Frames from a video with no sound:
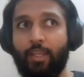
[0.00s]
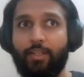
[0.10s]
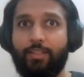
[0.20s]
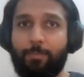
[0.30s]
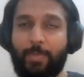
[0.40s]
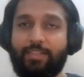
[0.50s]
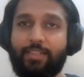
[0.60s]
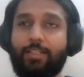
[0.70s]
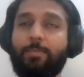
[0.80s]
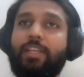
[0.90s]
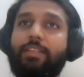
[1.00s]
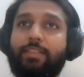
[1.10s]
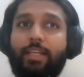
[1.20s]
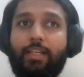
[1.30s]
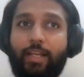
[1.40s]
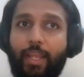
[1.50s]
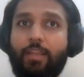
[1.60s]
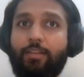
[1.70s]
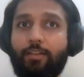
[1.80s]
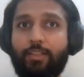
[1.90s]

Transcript: This basically means that, again,